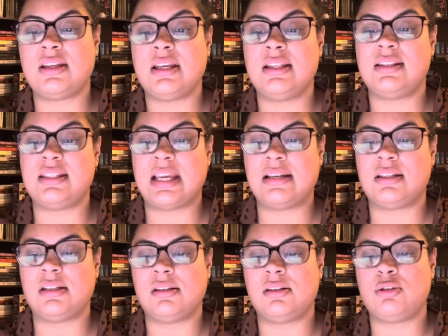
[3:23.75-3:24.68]
in
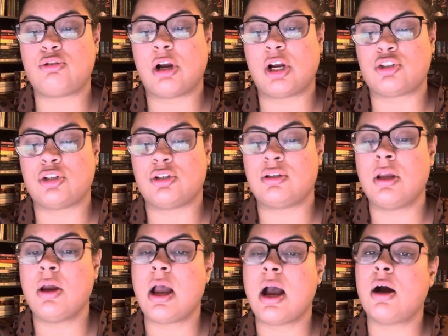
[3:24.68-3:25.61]
sentence structures
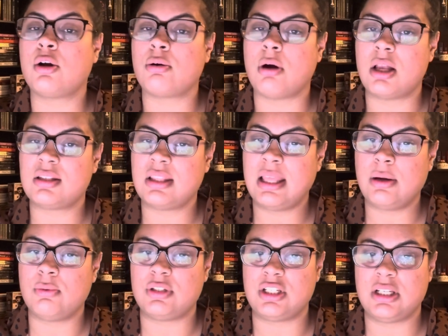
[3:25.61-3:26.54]
across
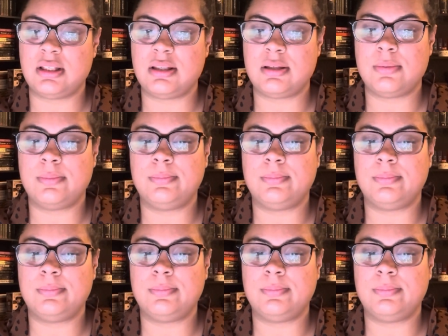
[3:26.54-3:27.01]
languages.